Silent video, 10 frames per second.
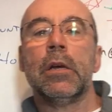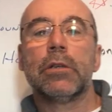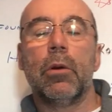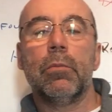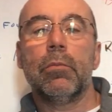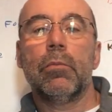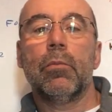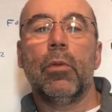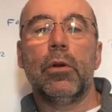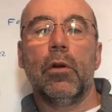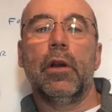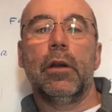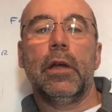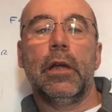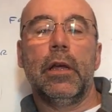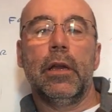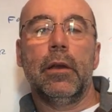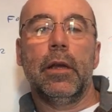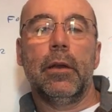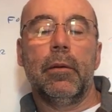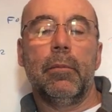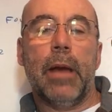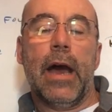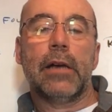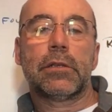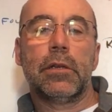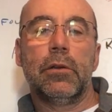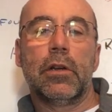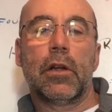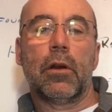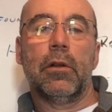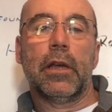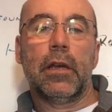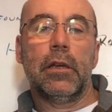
So when you're in, in, in mass and you're,